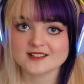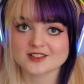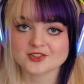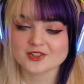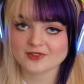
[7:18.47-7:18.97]

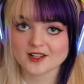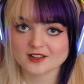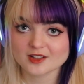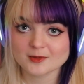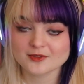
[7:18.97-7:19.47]
until she
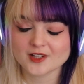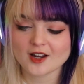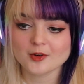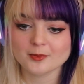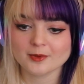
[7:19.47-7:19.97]
finally moved
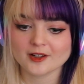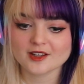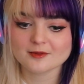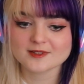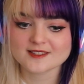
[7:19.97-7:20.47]
out, but
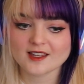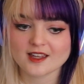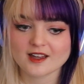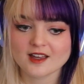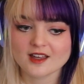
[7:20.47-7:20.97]
it was
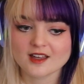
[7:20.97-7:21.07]
like